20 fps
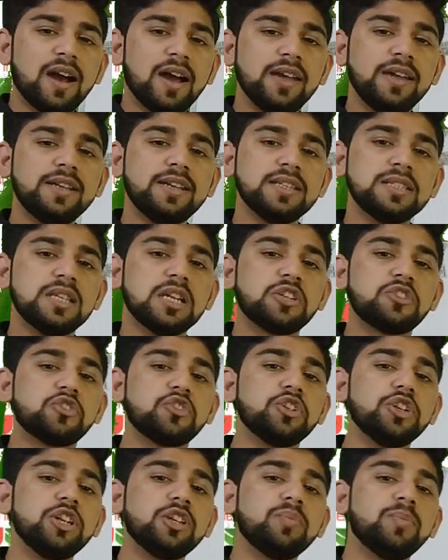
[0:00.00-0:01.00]
diet is a
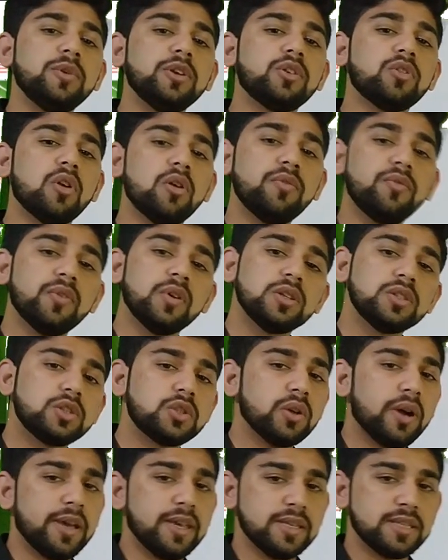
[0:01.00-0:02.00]
treatment of
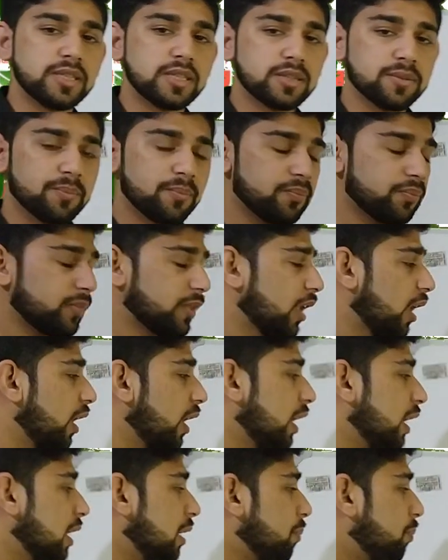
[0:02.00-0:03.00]
choice.
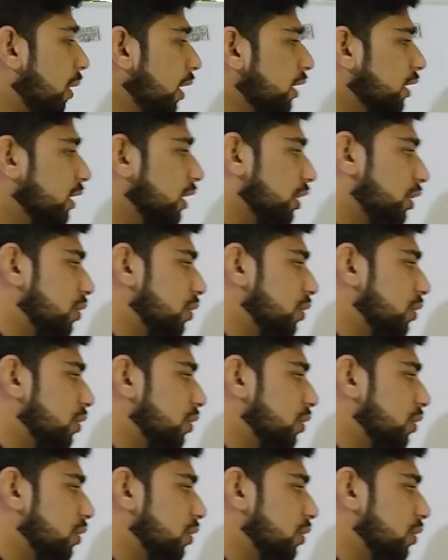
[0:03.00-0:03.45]
But